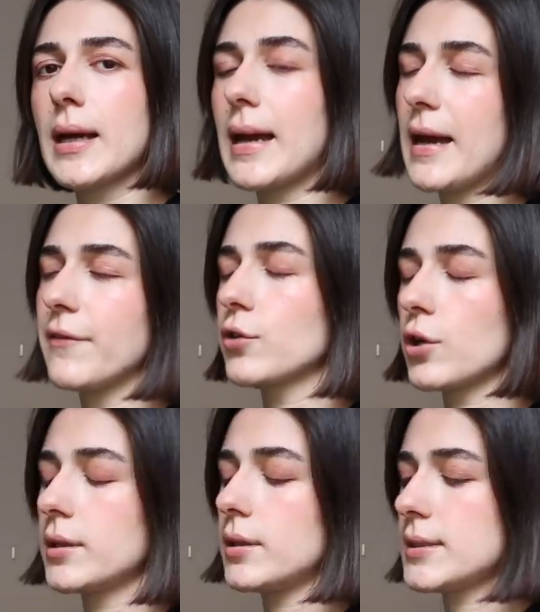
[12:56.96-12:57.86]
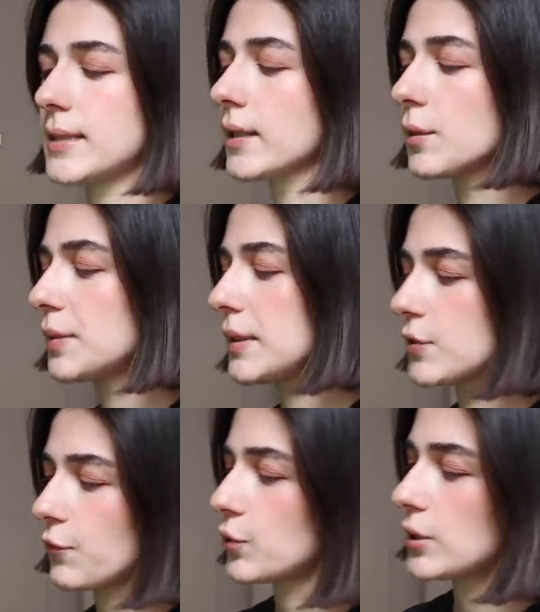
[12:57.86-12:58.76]
I haven't got a single piece
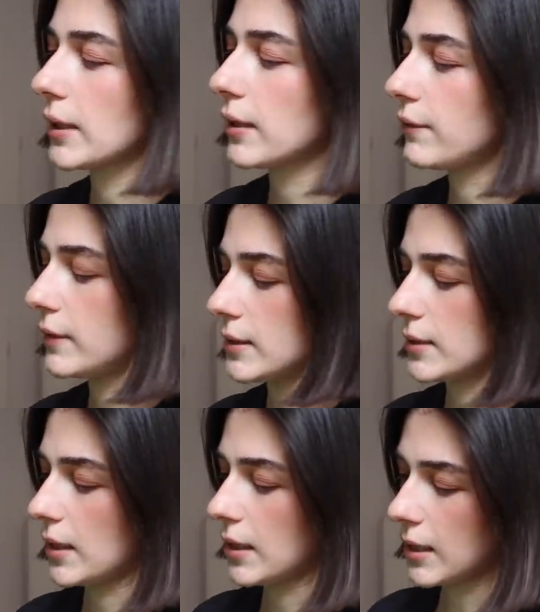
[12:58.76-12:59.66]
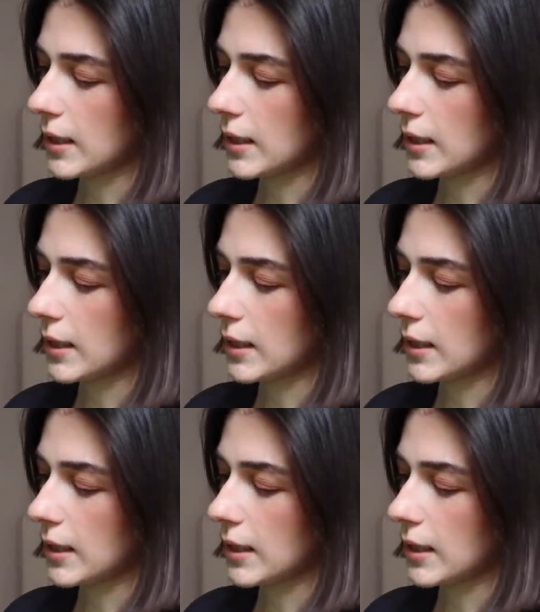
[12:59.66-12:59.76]
of Bottega Veneta